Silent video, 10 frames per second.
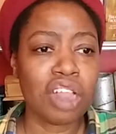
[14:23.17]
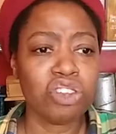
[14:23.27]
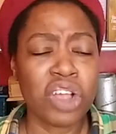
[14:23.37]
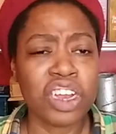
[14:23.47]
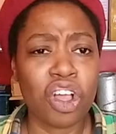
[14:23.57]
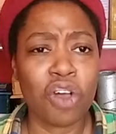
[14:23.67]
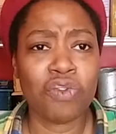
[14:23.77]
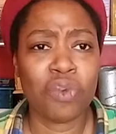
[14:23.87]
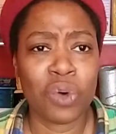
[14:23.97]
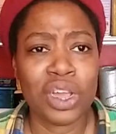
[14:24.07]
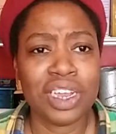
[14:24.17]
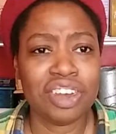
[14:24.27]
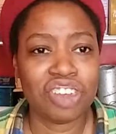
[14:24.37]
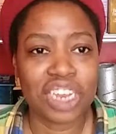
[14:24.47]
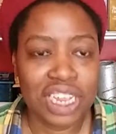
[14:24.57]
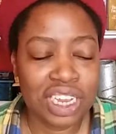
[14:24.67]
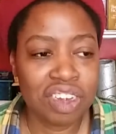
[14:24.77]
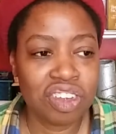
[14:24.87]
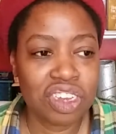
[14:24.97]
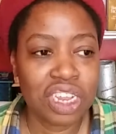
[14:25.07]
try to avoid
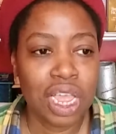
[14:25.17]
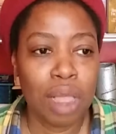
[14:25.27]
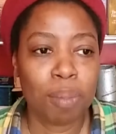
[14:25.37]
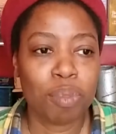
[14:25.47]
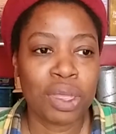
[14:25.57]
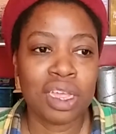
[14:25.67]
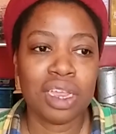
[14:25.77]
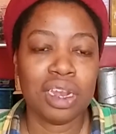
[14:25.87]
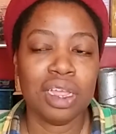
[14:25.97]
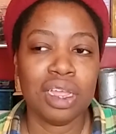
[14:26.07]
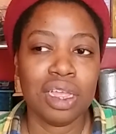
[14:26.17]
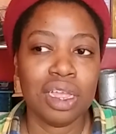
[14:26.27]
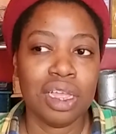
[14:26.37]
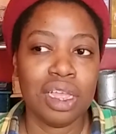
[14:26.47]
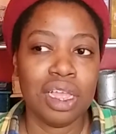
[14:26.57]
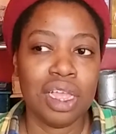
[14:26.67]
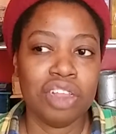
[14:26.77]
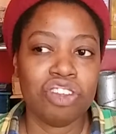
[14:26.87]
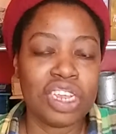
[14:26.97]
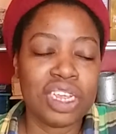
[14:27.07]
change, but
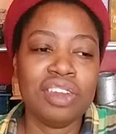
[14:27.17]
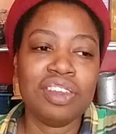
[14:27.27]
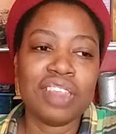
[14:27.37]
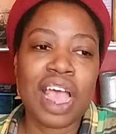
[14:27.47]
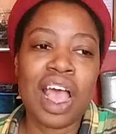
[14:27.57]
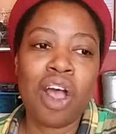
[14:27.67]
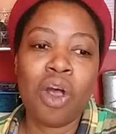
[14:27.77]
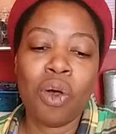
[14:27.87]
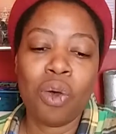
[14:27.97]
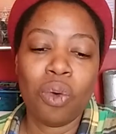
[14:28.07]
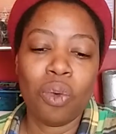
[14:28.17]
change is how